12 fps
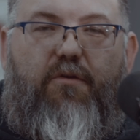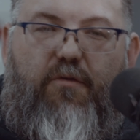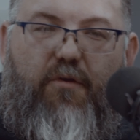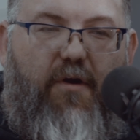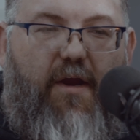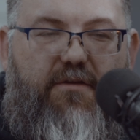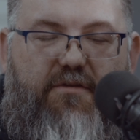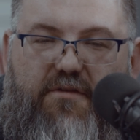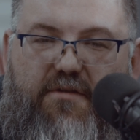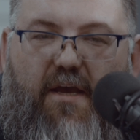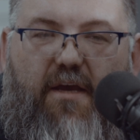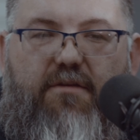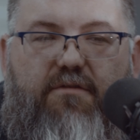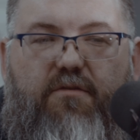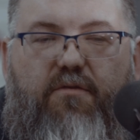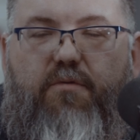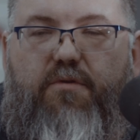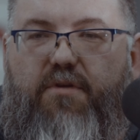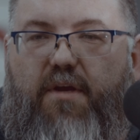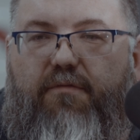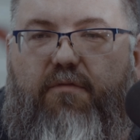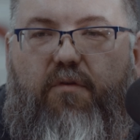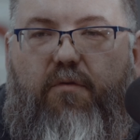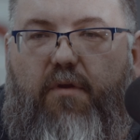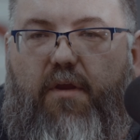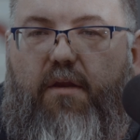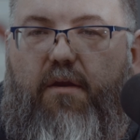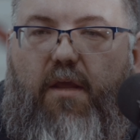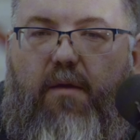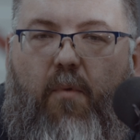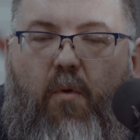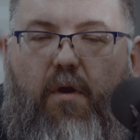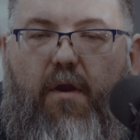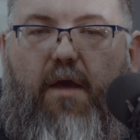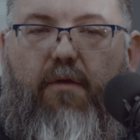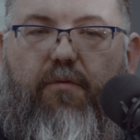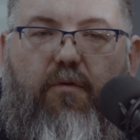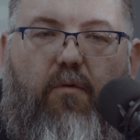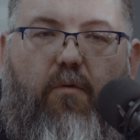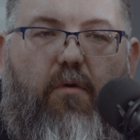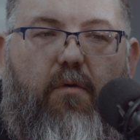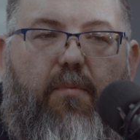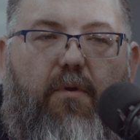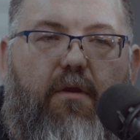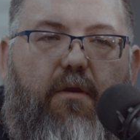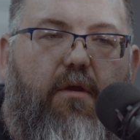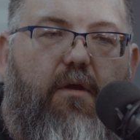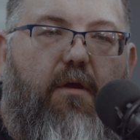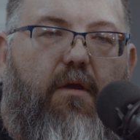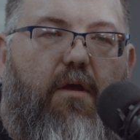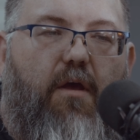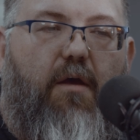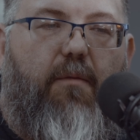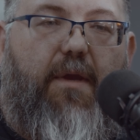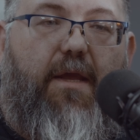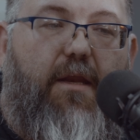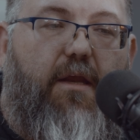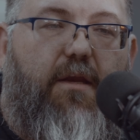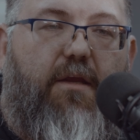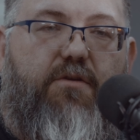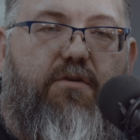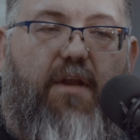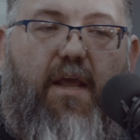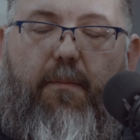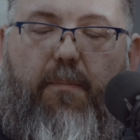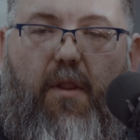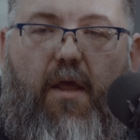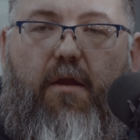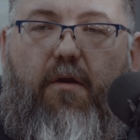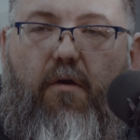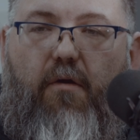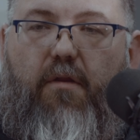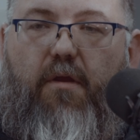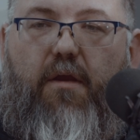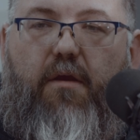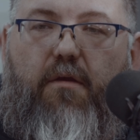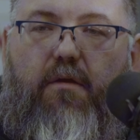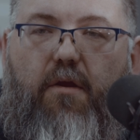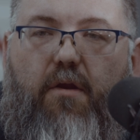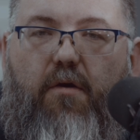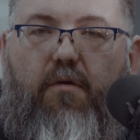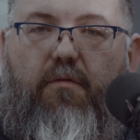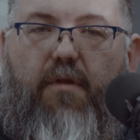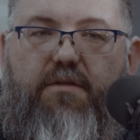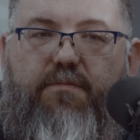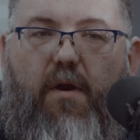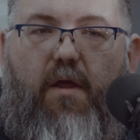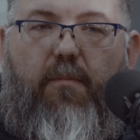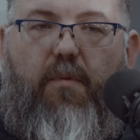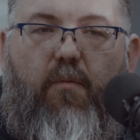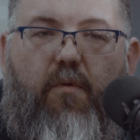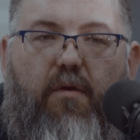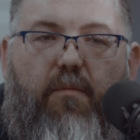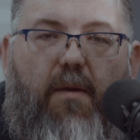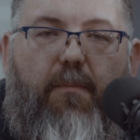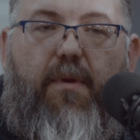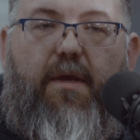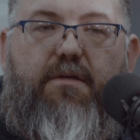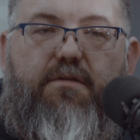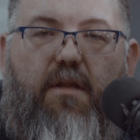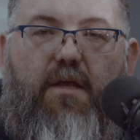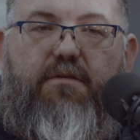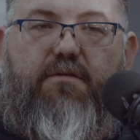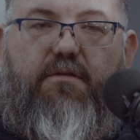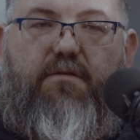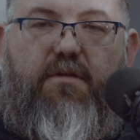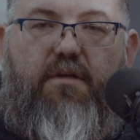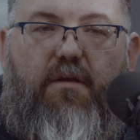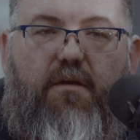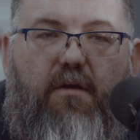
your exercise and what you have to do to get morning out the door. But get in, get your day planned early. That's probably been one of my biggest lessons, that